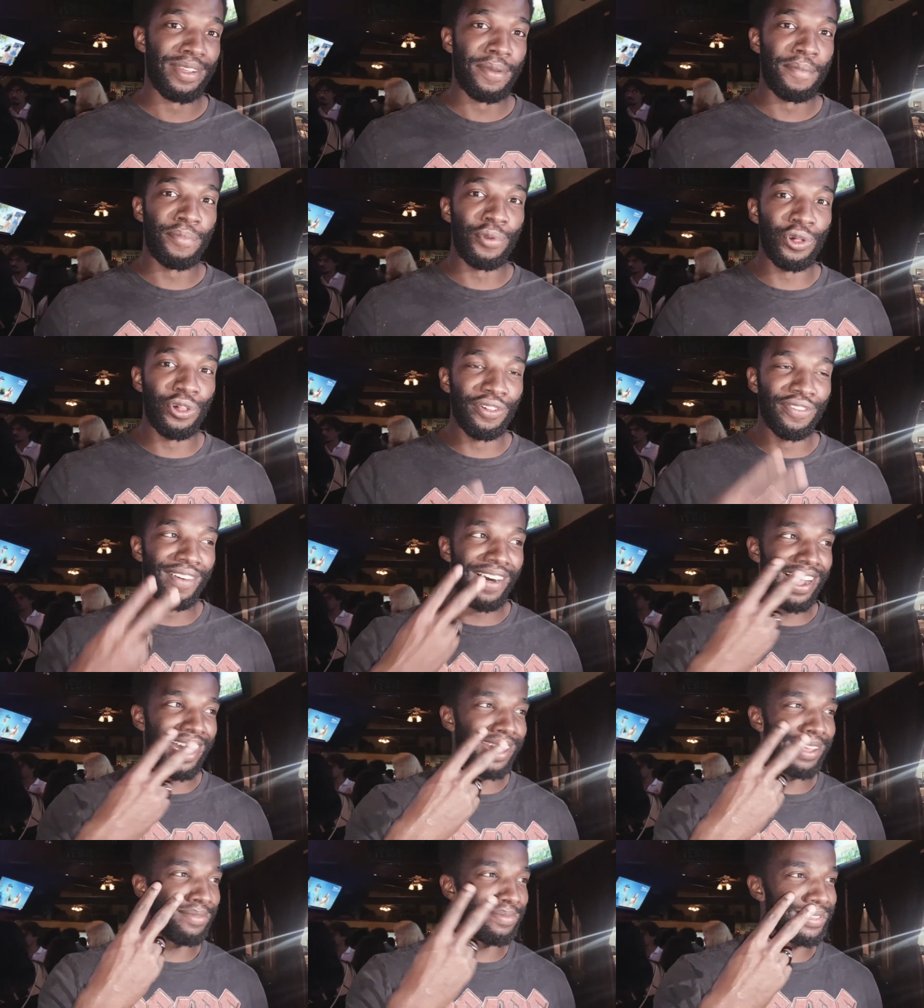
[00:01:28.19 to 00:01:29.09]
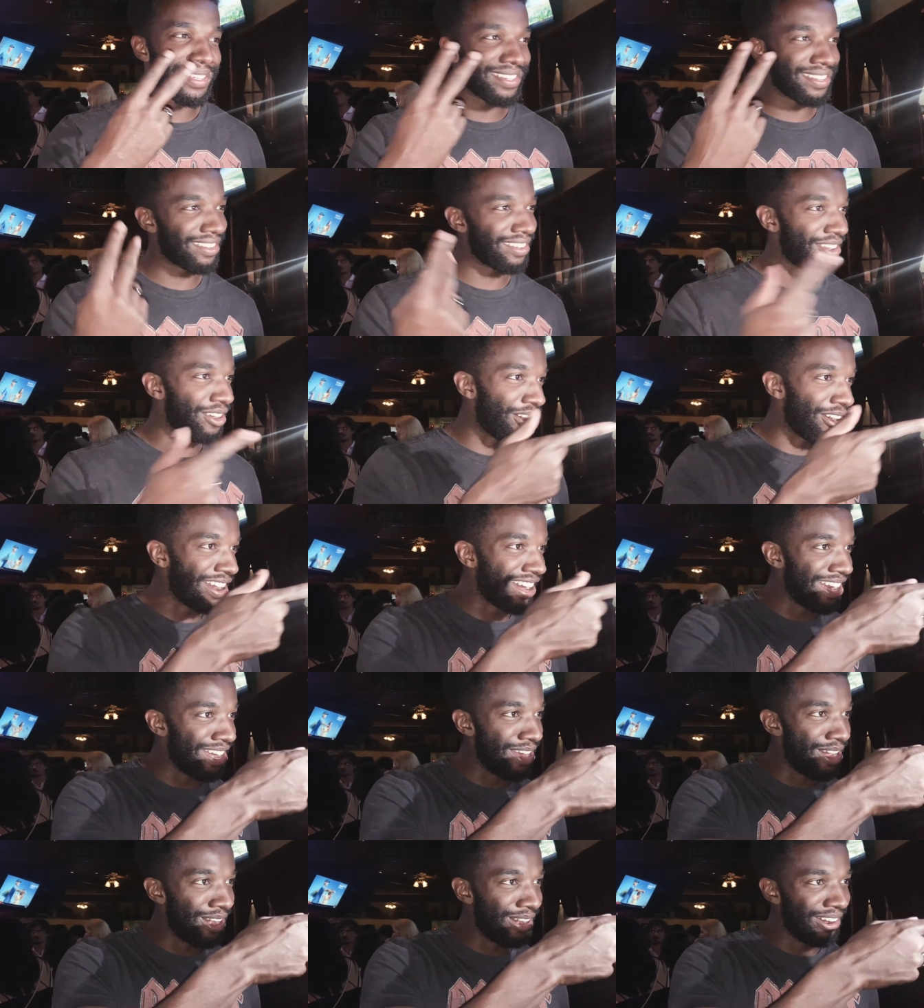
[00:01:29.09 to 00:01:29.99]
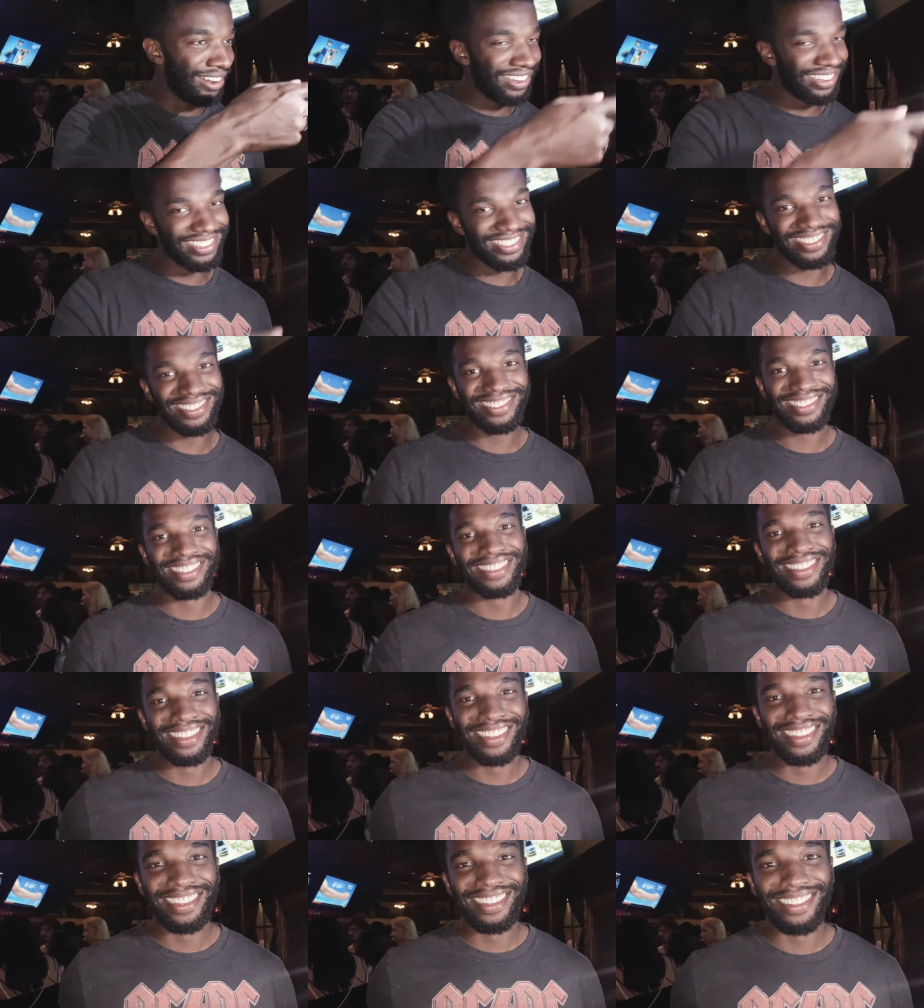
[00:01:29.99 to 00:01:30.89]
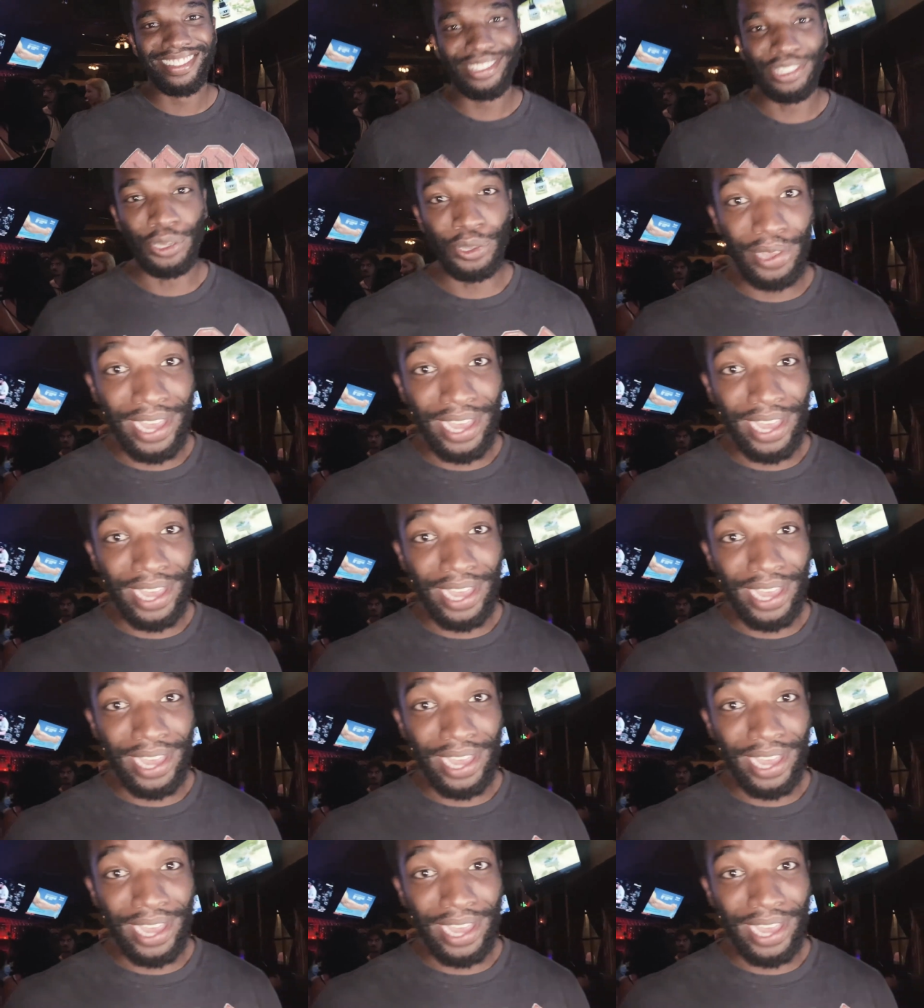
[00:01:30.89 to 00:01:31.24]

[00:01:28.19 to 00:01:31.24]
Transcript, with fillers: Bull vibes. You already know. Two